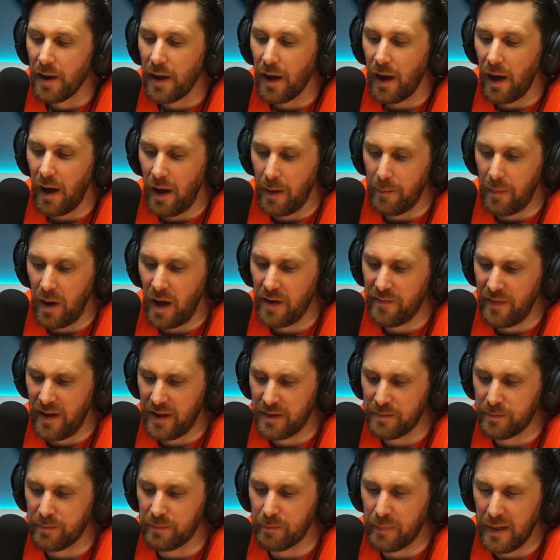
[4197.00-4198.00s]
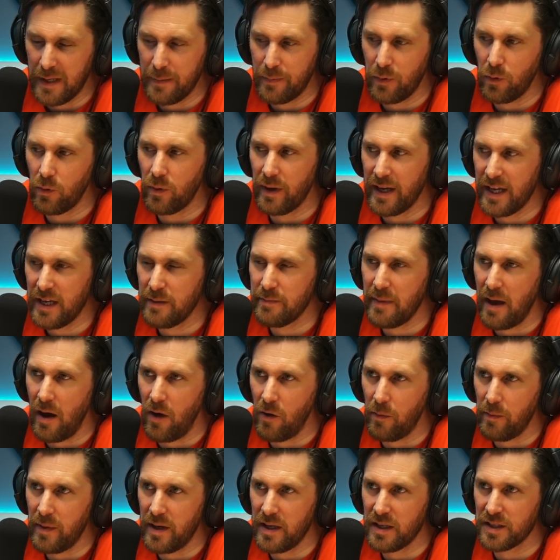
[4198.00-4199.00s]
Um, I've had people
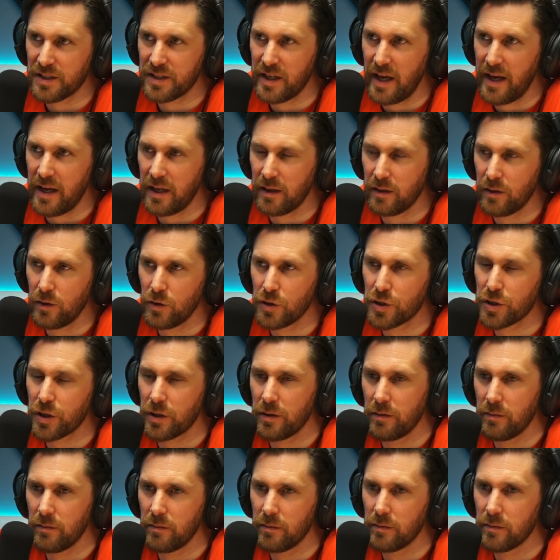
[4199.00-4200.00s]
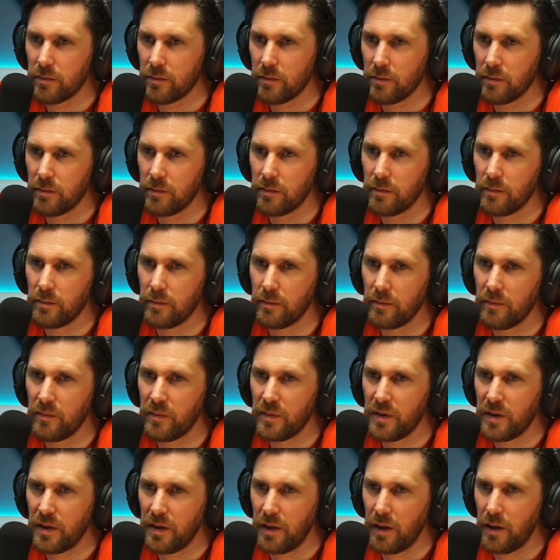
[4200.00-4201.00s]
email me saying you shouldn't,
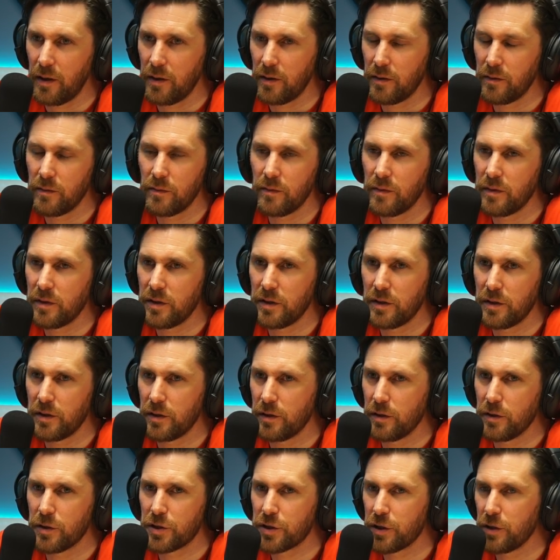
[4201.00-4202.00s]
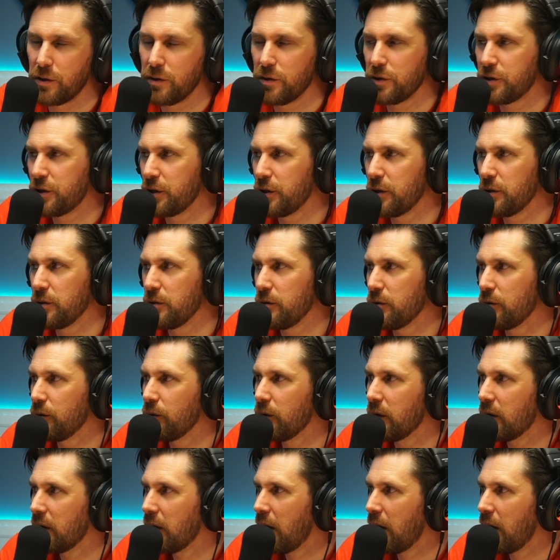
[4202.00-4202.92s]
you know, you, you shouldn't do